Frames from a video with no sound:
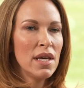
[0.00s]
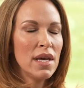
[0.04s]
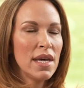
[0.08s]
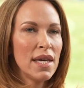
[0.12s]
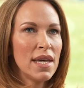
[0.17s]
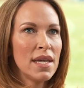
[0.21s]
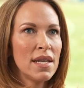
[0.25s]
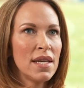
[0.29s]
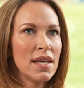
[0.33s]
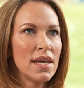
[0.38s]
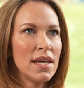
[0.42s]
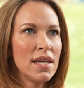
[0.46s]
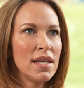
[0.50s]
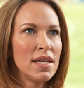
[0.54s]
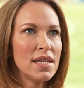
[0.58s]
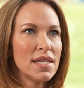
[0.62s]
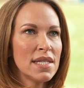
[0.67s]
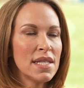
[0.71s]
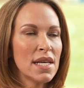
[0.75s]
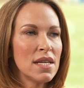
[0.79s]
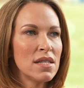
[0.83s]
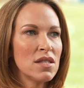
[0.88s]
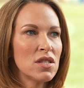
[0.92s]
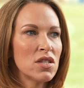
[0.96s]
in a
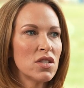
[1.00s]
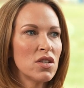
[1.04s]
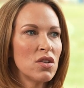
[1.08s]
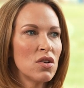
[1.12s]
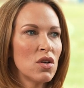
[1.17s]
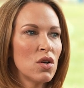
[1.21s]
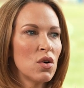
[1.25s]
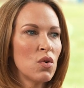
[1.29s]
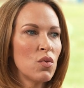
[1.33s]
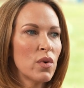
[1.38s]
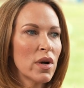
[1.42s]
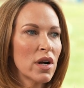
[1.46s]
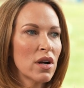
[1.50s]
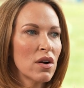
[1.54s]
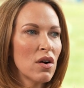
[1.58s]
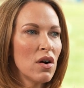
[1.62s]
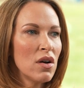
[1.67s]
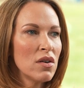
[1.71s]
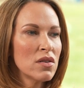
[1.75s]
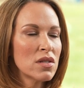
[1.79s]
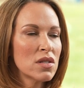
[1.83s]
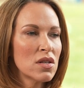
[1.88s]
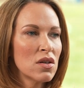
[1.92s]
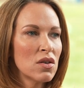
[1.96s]
sense, we're
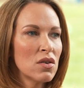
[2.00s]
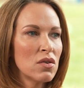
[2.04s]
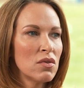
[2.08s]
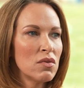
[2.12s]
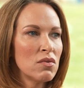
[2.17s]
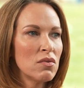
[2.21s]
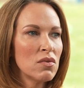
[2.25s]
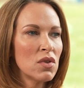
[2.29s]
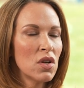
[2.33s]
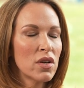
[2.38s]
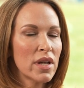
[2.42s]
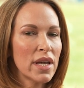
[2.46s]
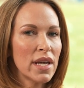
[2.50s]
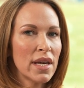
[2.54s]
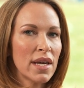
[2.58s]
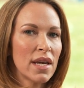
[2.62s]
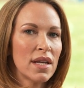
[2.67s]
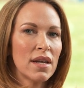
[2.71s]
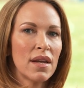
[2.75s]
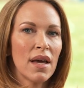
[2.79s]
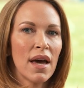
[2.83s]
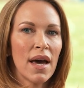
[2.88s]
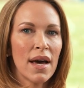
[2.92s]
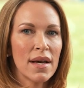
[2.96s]
also looking,
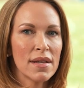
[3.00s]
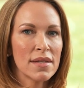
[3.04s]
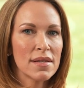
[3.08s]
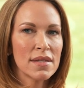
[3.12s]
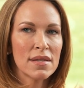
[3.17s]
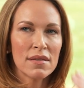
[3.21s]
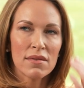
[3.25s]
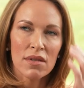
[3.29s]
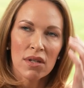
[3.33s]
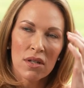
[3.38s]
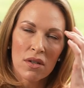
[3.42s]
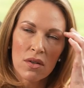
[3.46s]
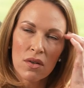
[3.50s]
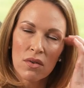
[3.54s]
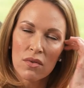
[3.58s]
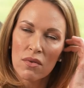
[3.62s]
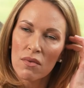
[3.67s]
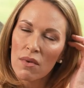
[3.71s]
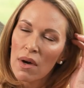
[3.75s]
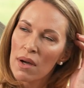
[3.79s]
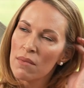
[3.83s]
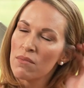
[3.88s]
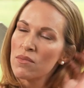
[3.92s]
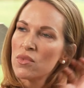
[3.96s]
and as,
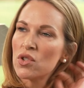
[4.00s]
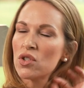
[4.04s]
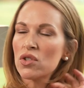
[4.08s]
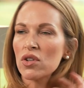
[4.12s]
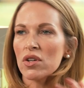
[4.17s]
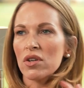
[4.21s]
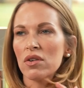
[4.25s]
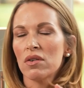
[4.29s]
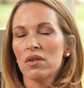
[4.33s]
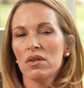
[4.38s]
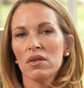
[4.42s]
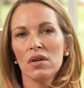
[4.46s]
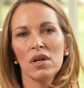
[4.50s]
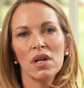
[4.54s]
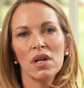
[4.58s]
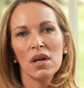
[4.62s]
I'm sure